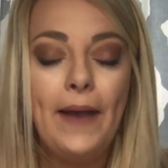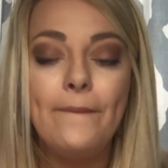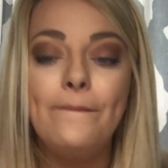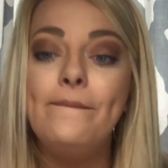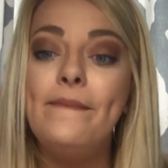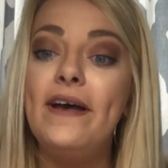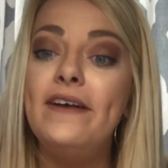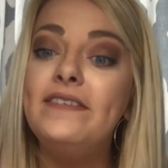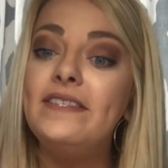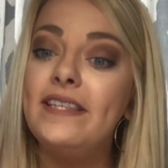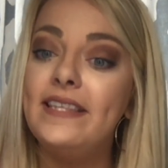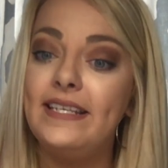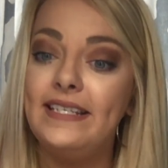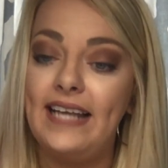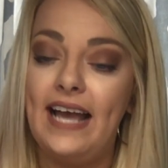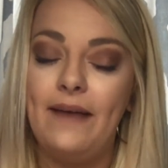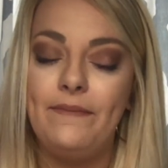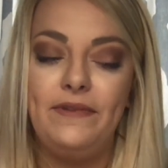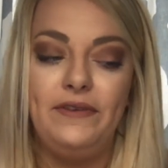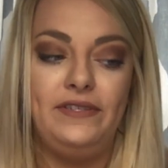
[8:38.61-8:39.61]
Most of the
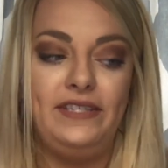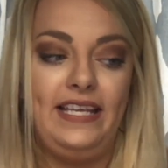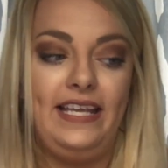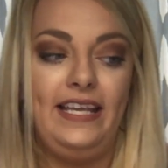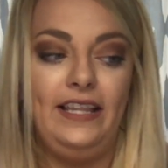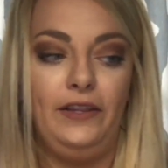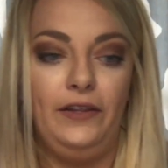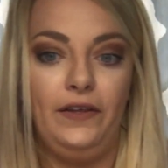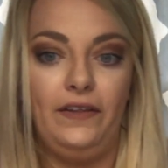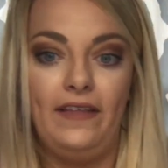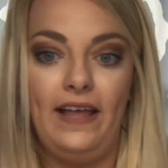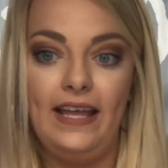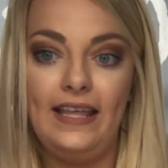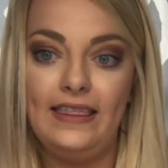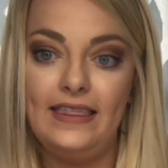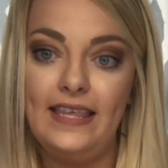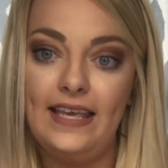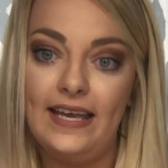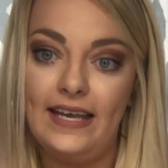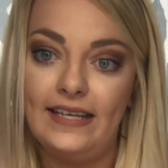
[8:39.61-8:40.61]
time you see it look like
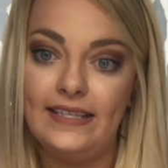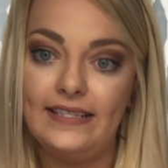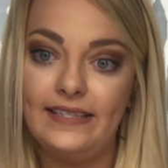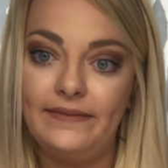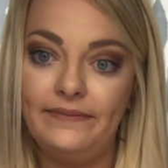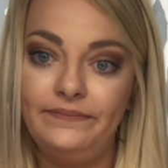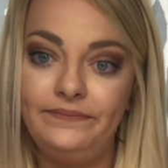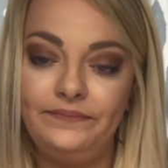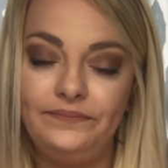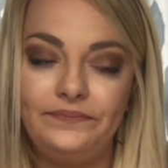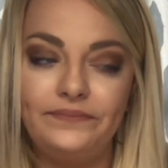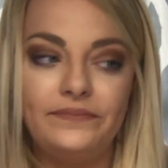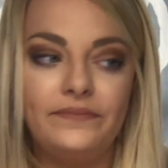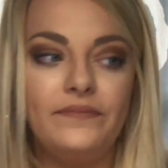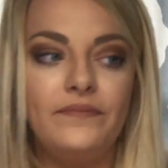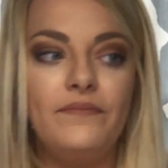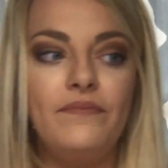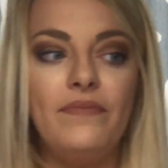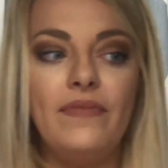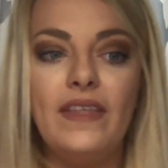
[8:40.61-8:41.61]
this,
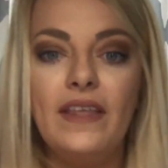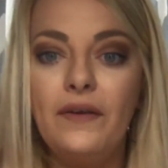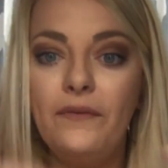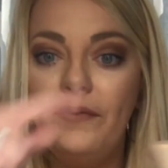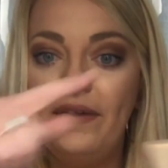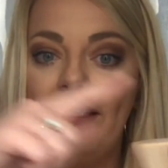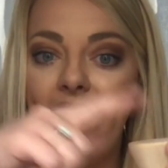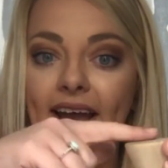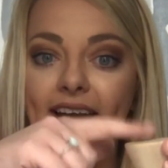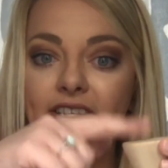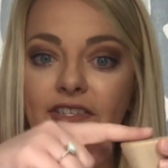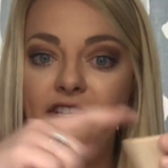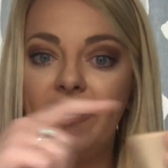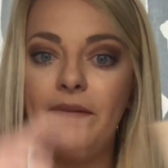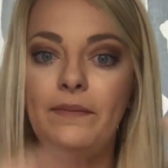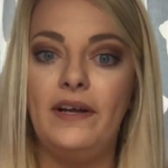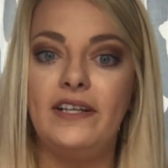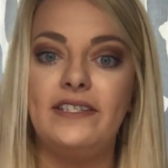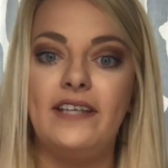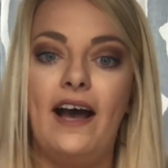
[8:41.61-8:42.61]
with ice
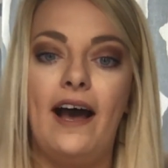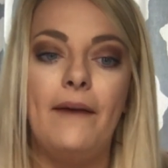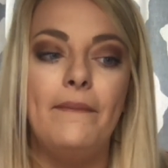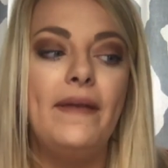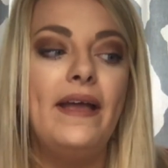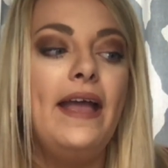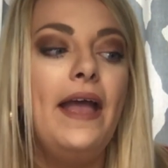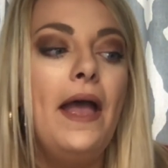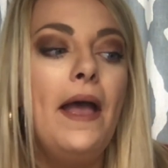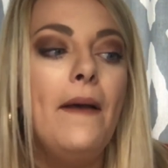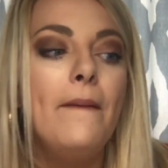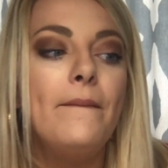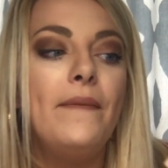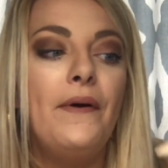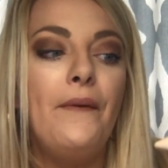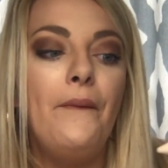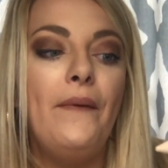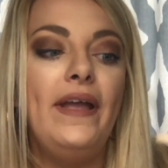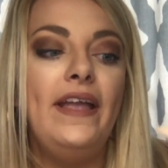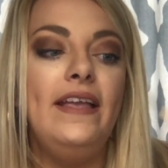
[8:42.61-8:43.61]
cream on top,
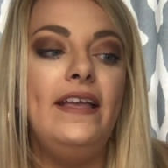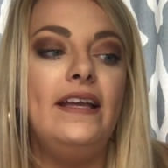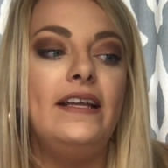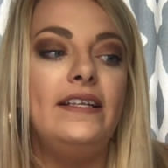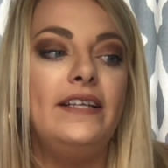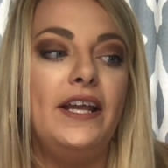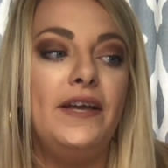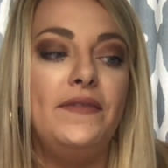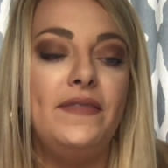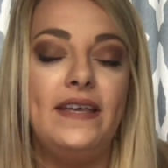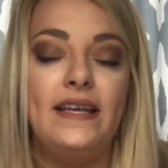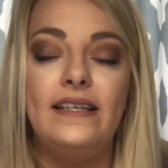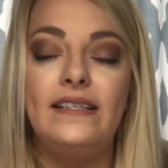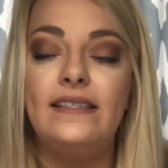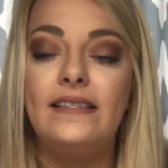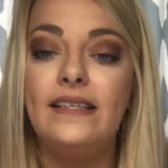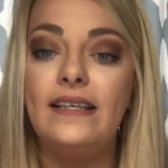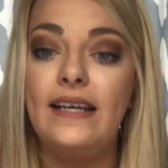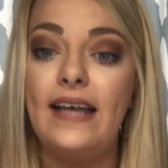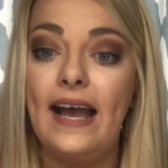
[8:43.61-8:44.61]
but we know
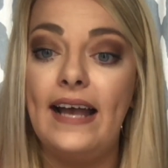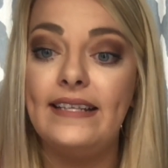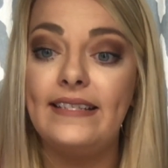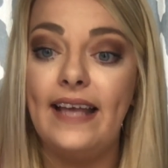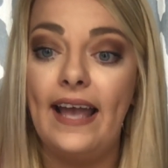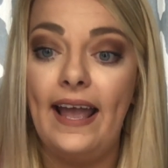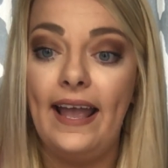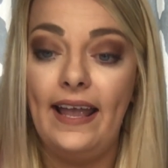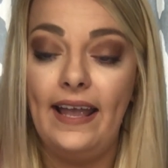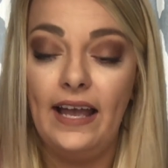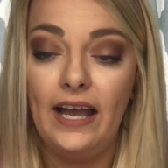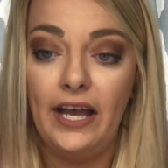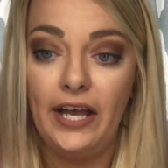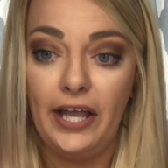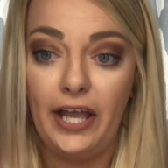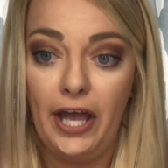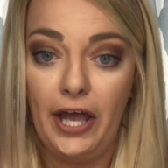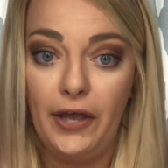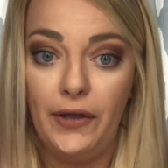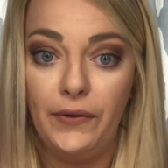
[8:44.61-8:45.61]
this as a
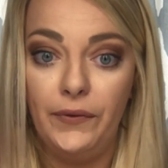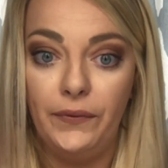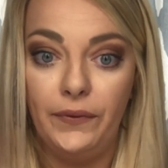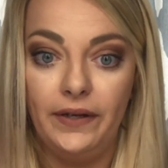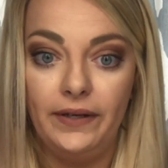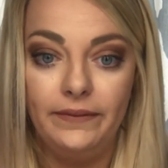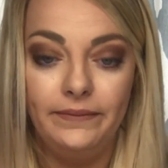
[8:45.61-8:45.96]
cone.